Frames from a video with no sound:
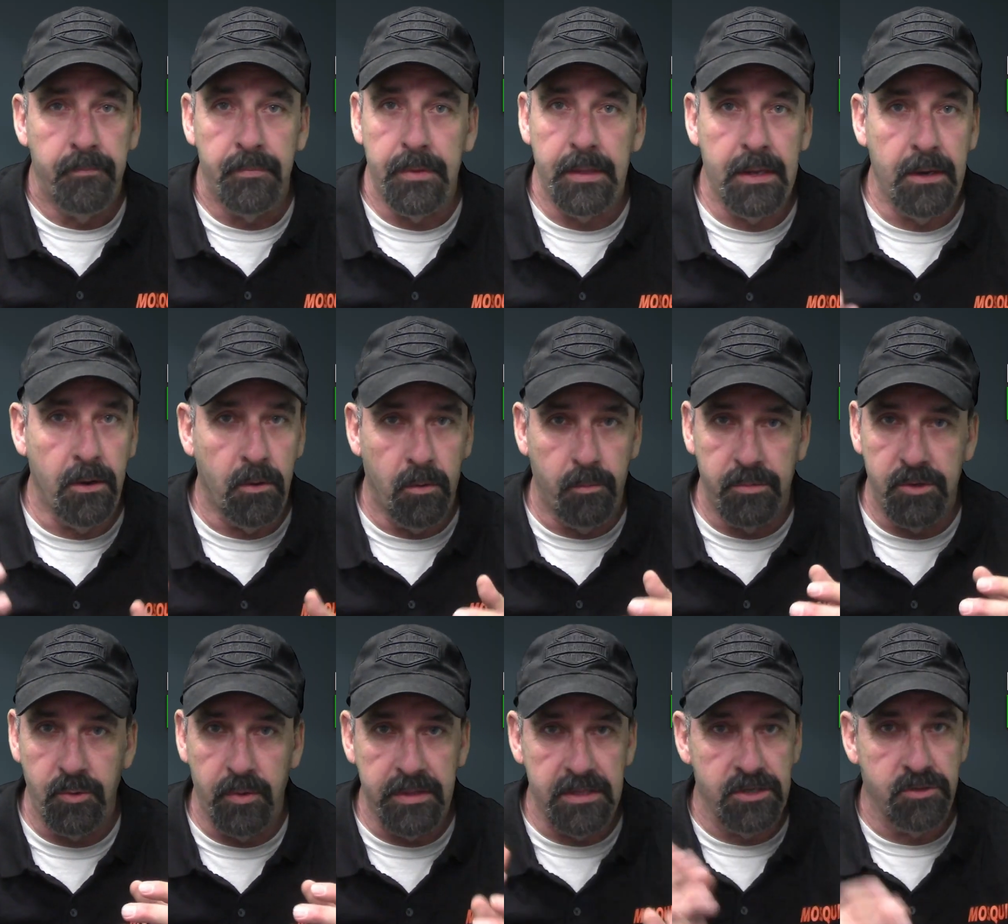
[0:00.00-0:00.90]

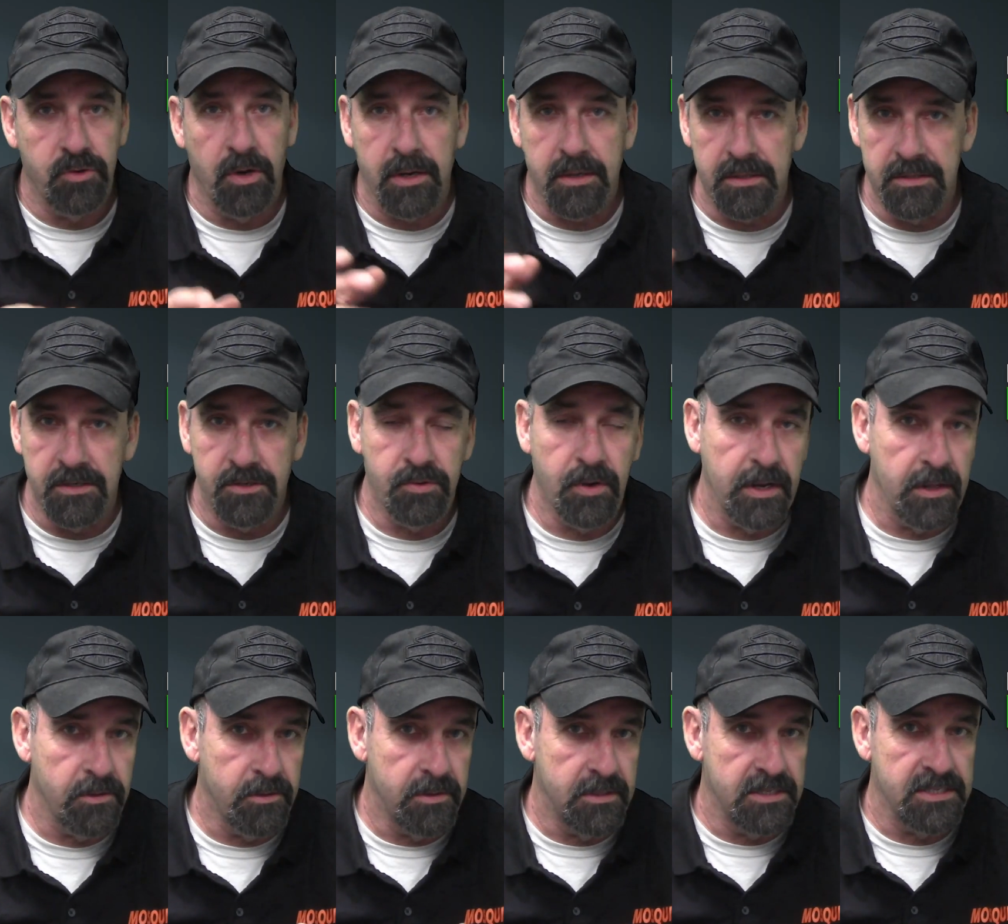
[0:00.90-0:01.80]
between the truck and the
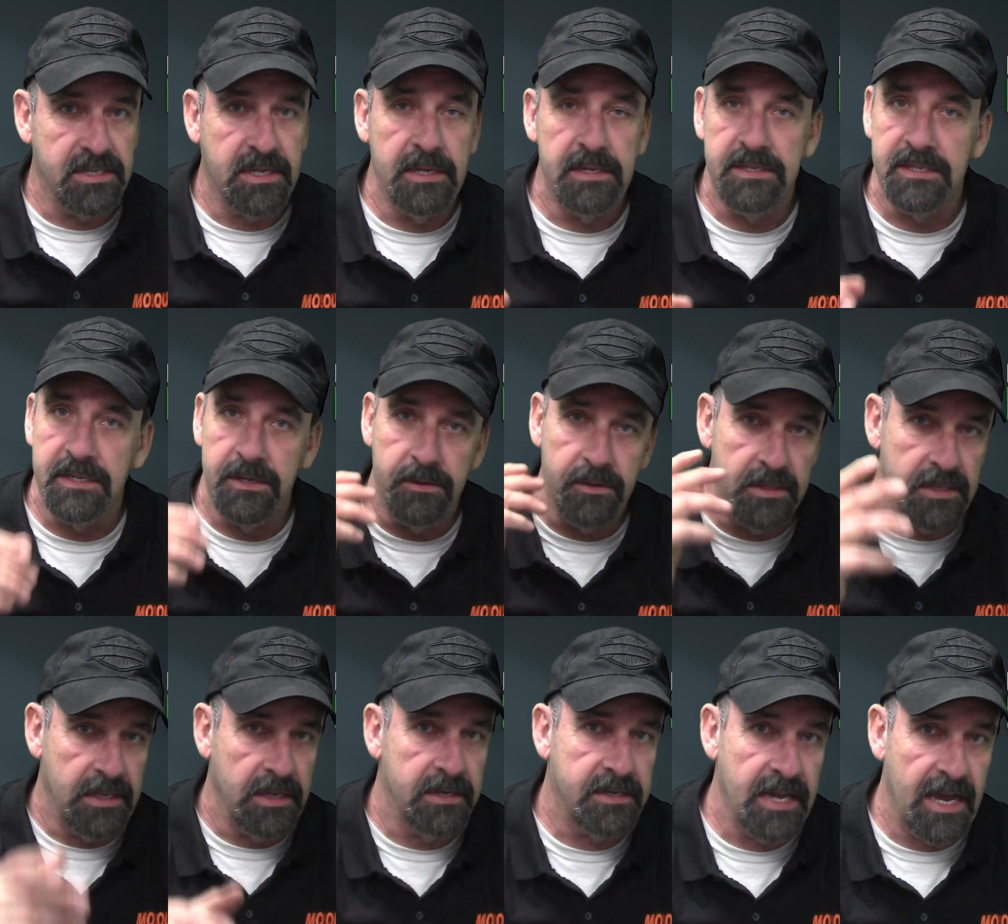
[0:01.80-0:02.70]
trailer and the skid steer and
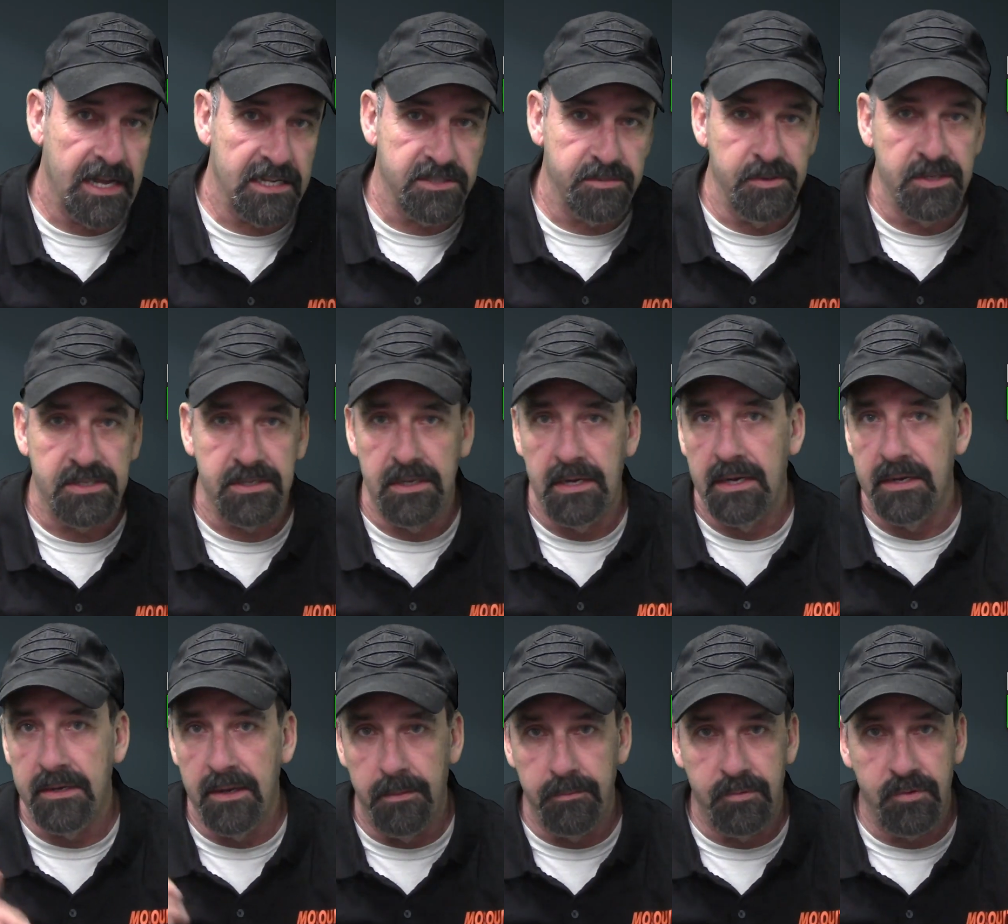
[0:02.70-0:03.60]
the attachments and the
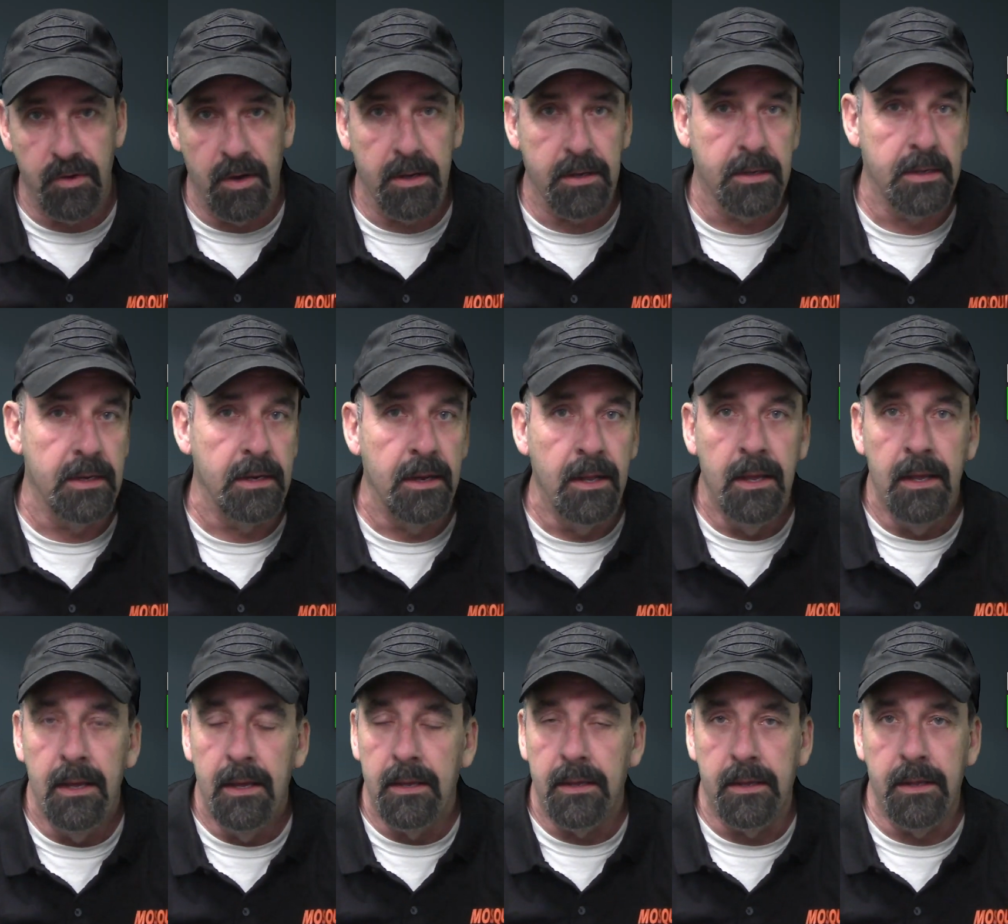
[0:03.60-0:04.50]
dump truck, and
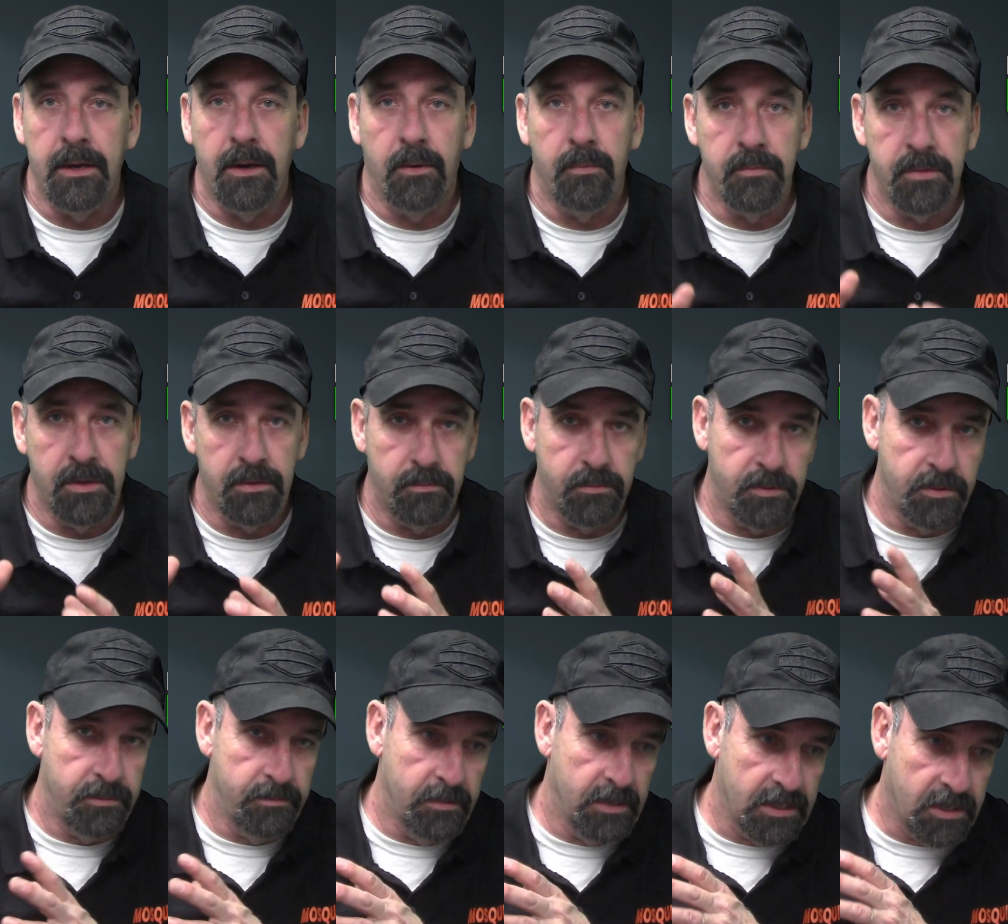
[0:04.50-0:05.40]

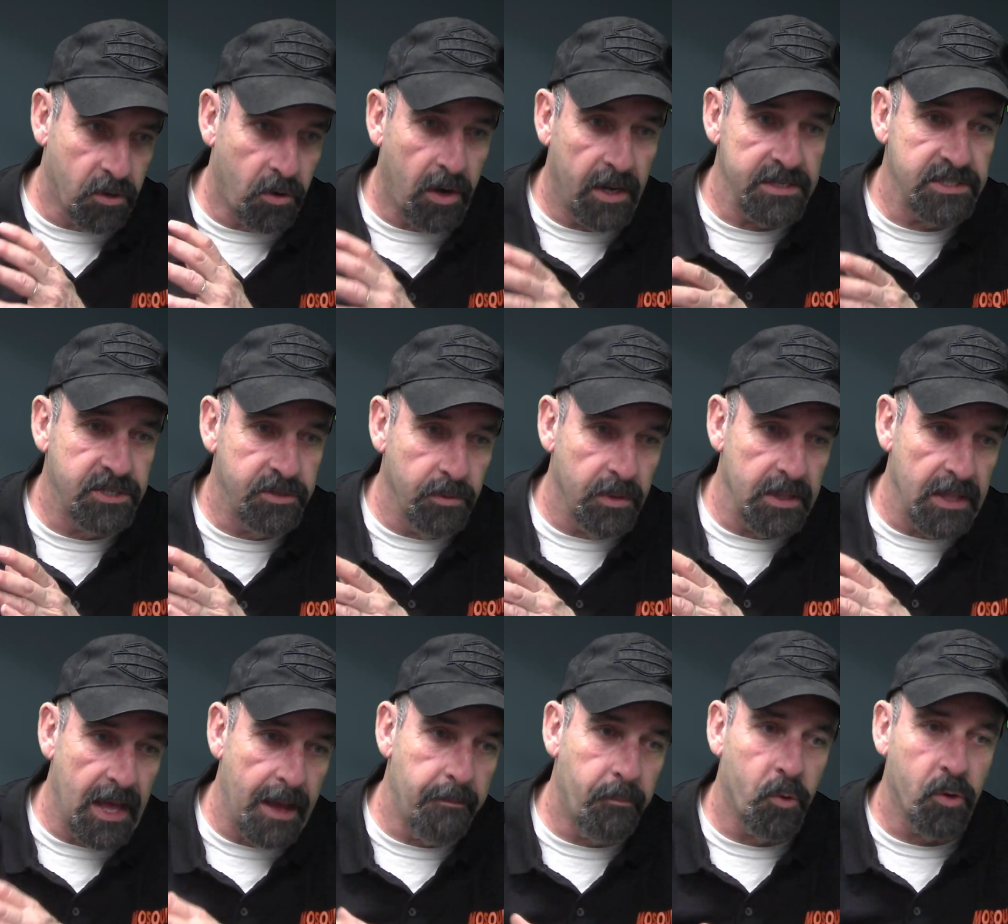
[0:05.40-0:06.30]
it costs you a
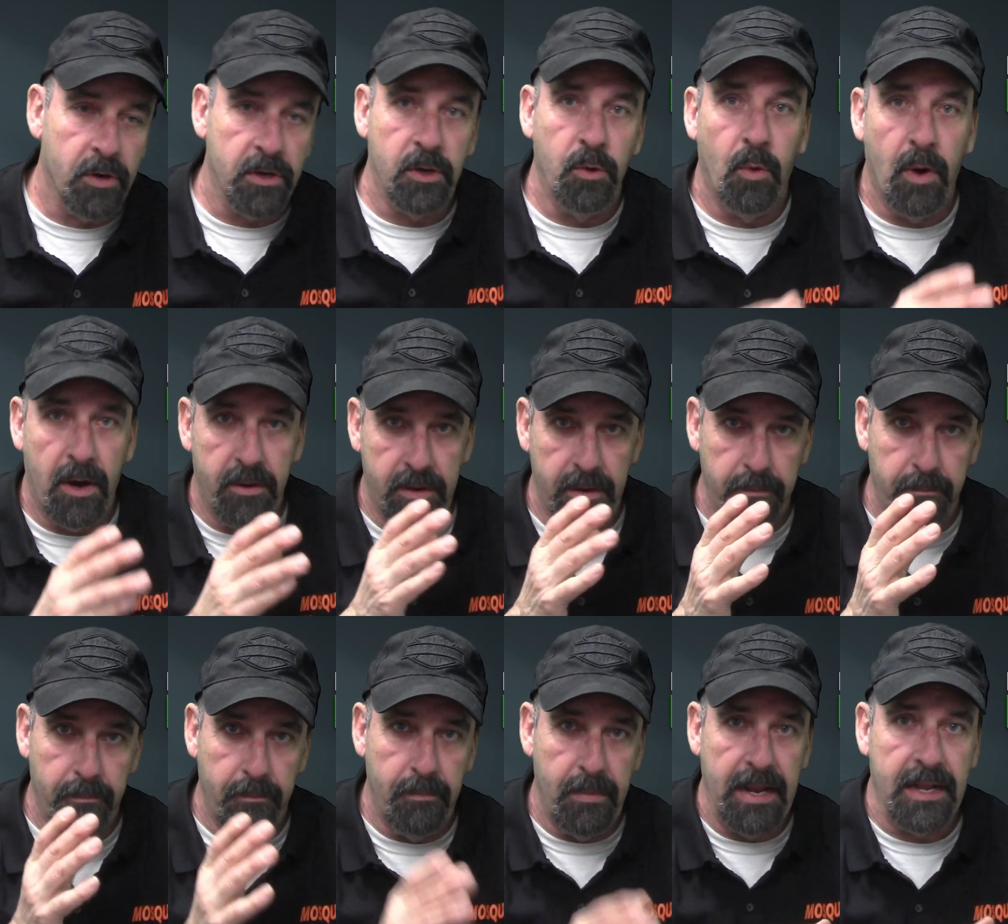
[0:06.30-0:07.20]
lot more to go out
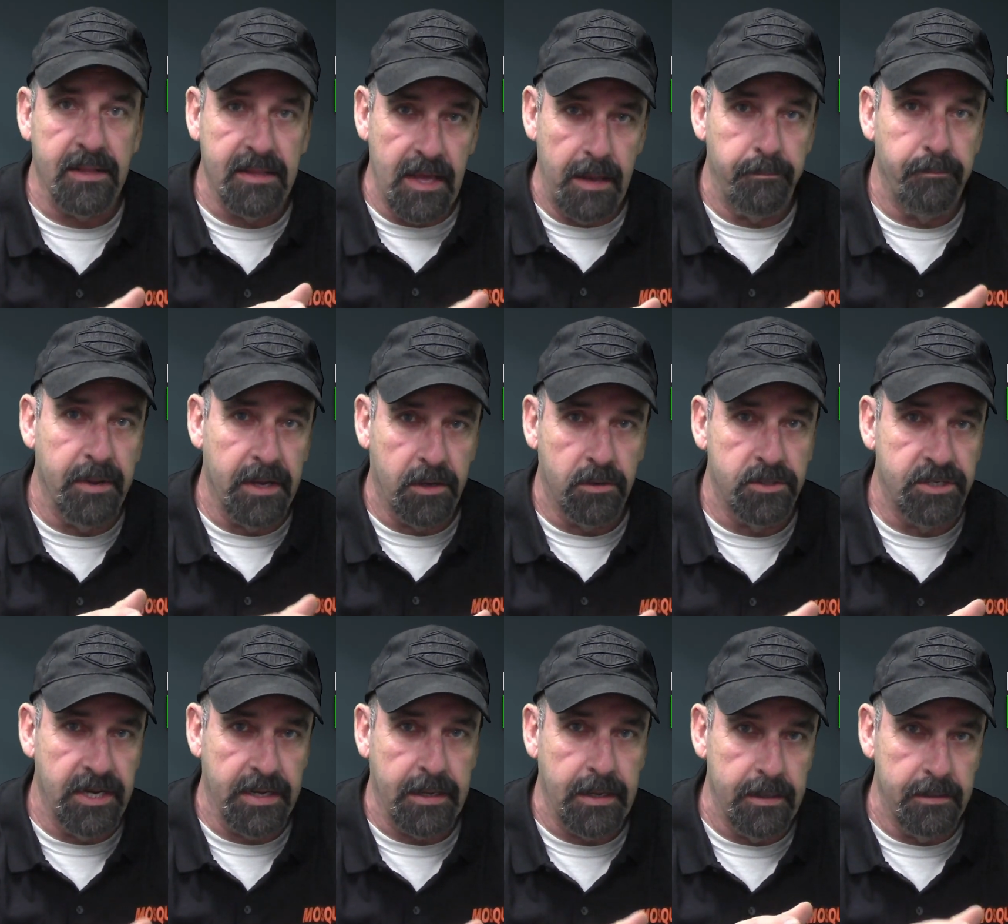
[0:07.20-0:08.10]
and make that bigger
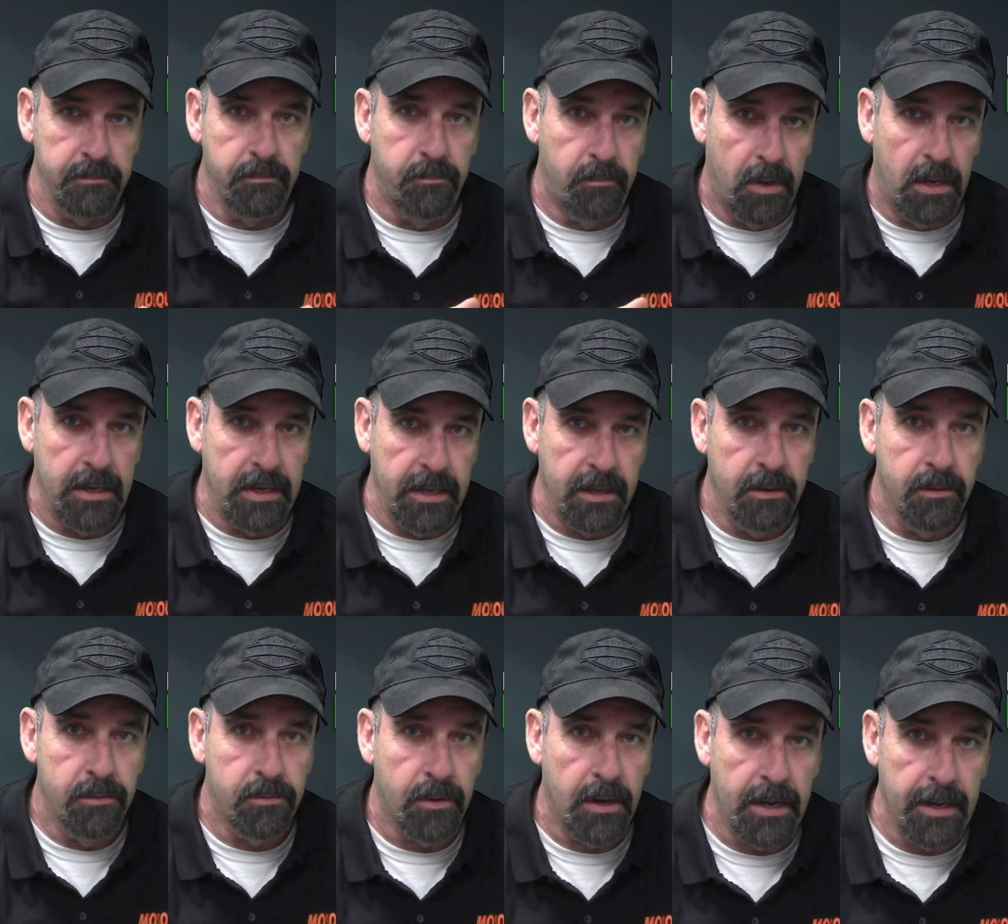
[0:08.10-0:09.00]
ticket money,
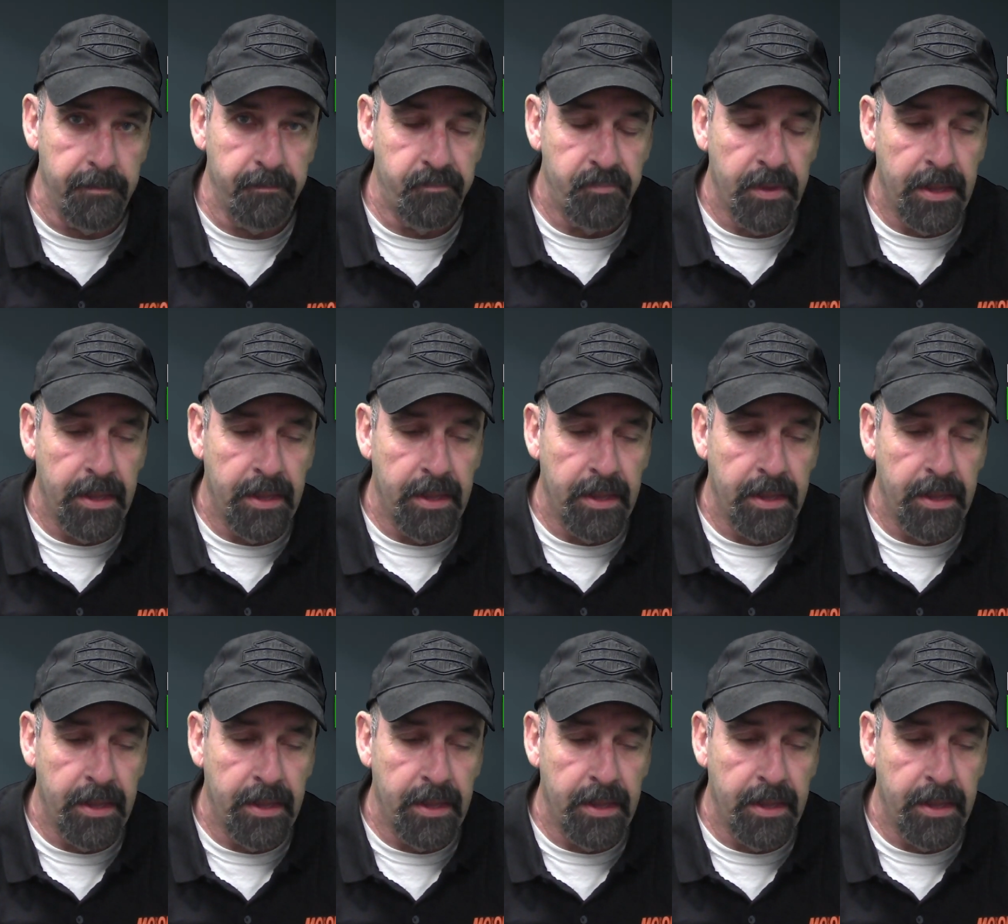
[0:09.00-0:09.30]
right?